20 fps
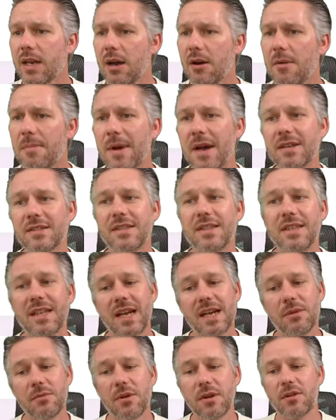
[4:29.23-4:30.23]
know about
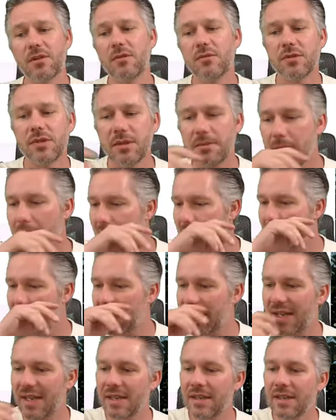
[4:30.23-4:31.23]
today. Well, of course, the main
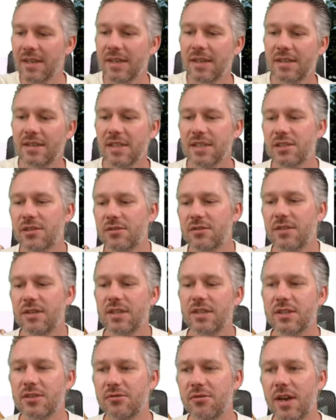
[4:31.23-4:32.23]
thing is
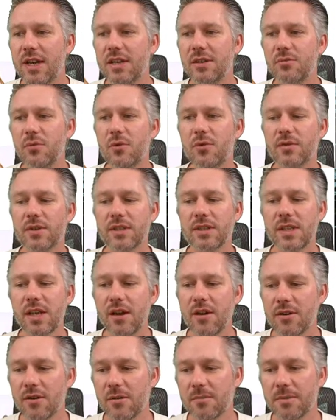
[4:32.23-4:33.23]
this trade war that's
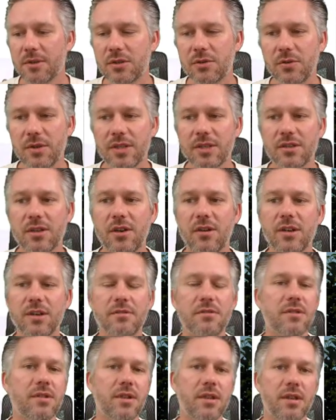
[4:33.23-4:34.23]
going on between
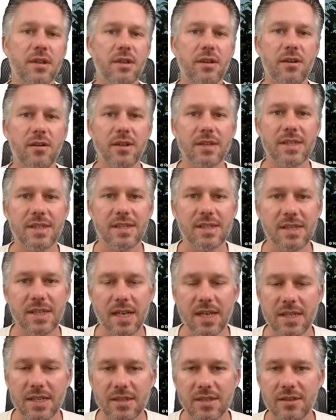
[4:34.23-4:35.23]
China and the United
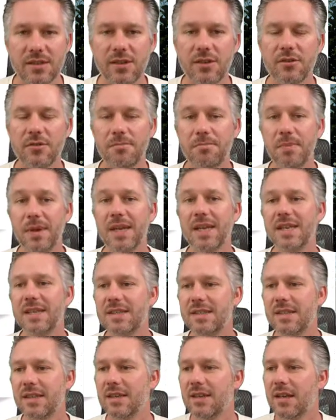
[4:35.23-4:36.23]
States, the two
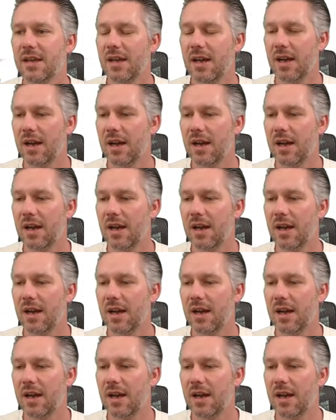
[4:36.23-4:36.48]
biggest